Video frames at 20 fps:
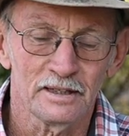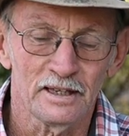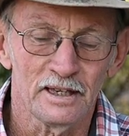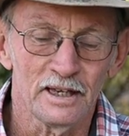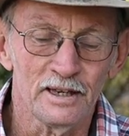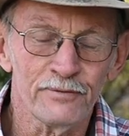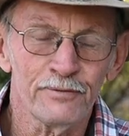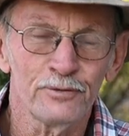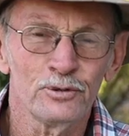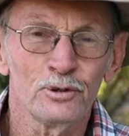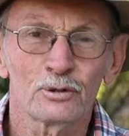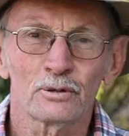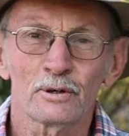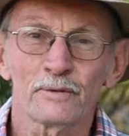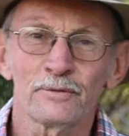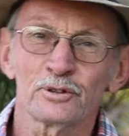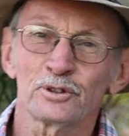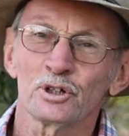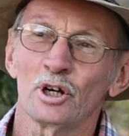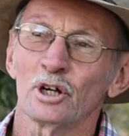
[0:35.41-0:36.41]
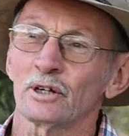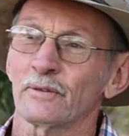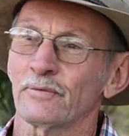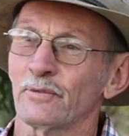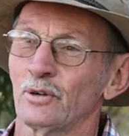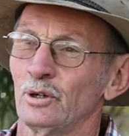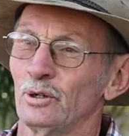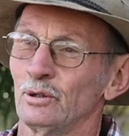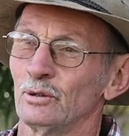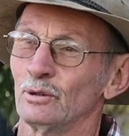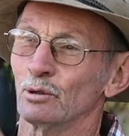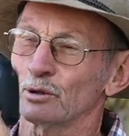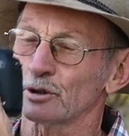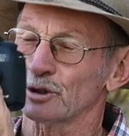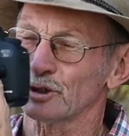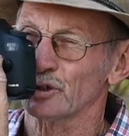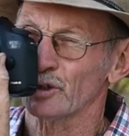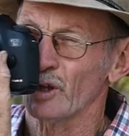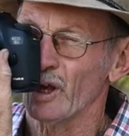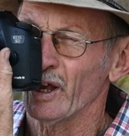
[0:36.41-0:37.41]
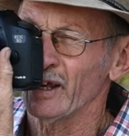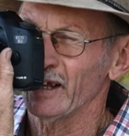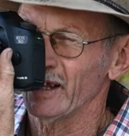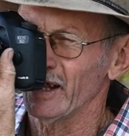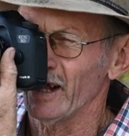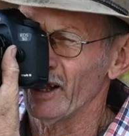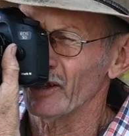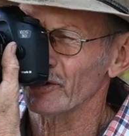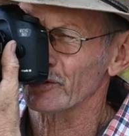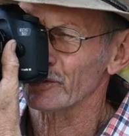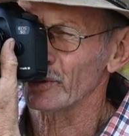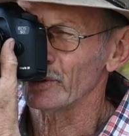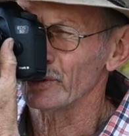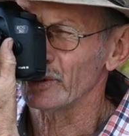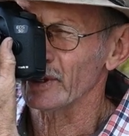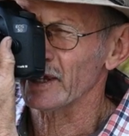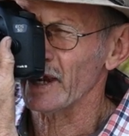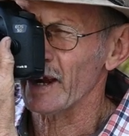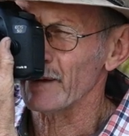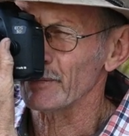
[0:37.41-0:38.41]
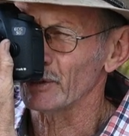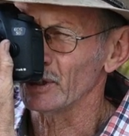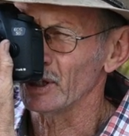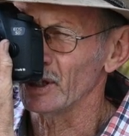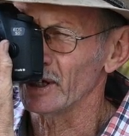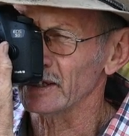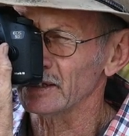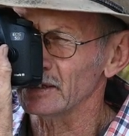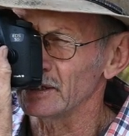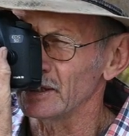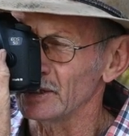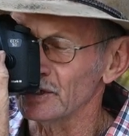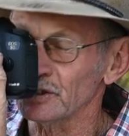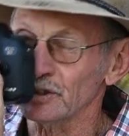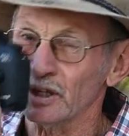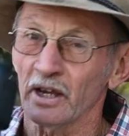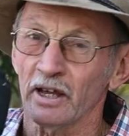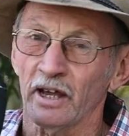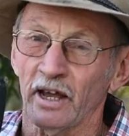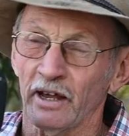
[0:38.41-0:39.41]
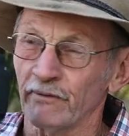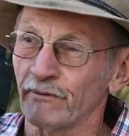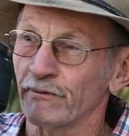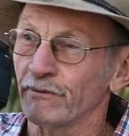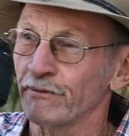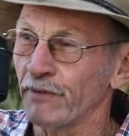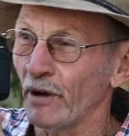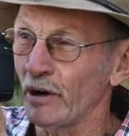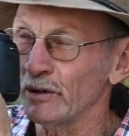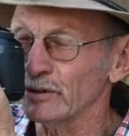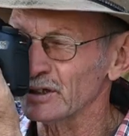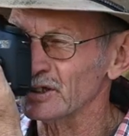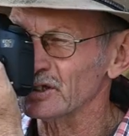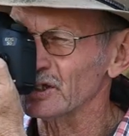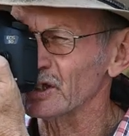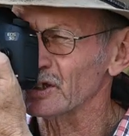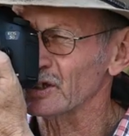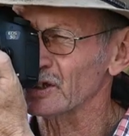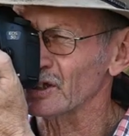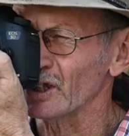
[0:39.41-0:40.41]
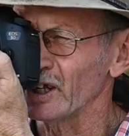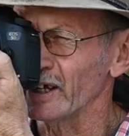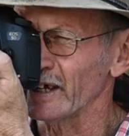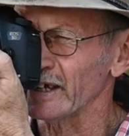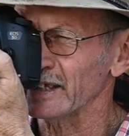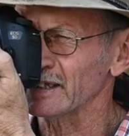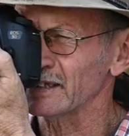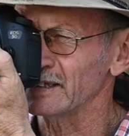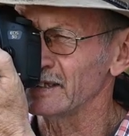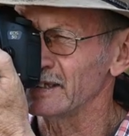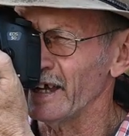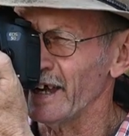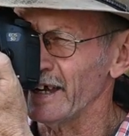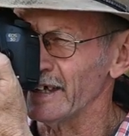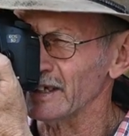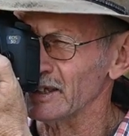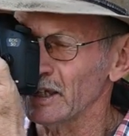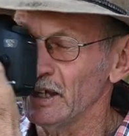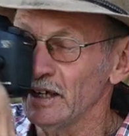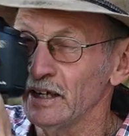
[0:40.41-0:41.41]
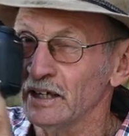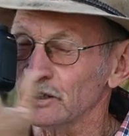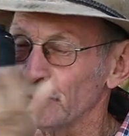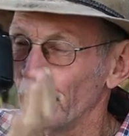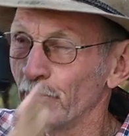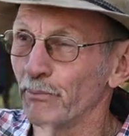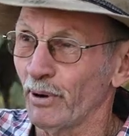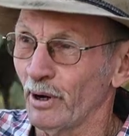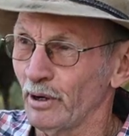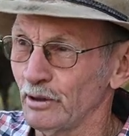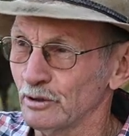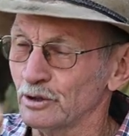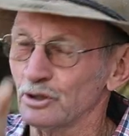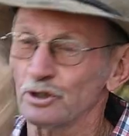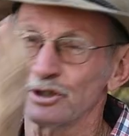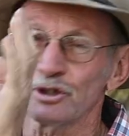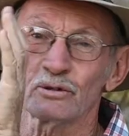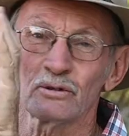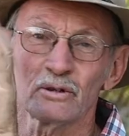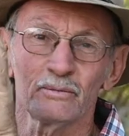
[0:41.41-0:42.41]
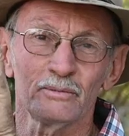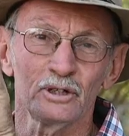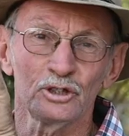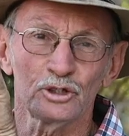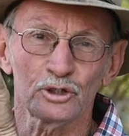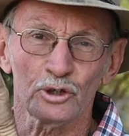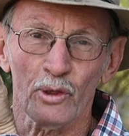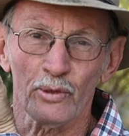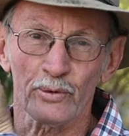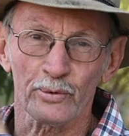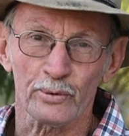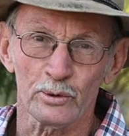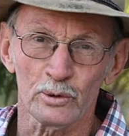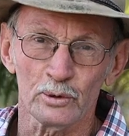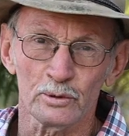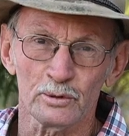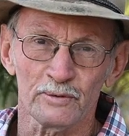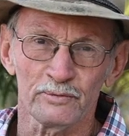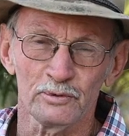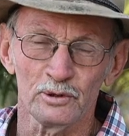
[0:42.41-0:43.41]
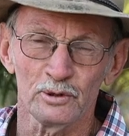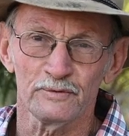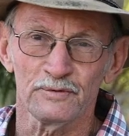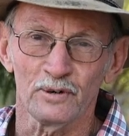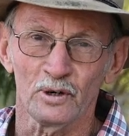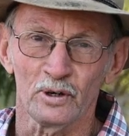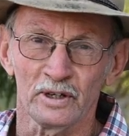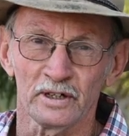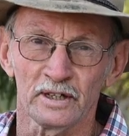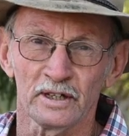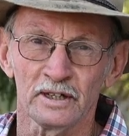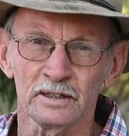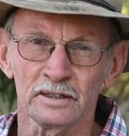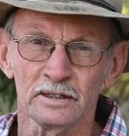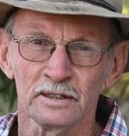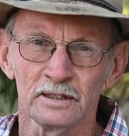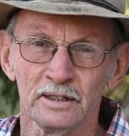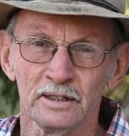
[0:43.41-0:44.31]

If you're a photographer who looks through the camera like this and focuses like that, composes your image through the viewfinder,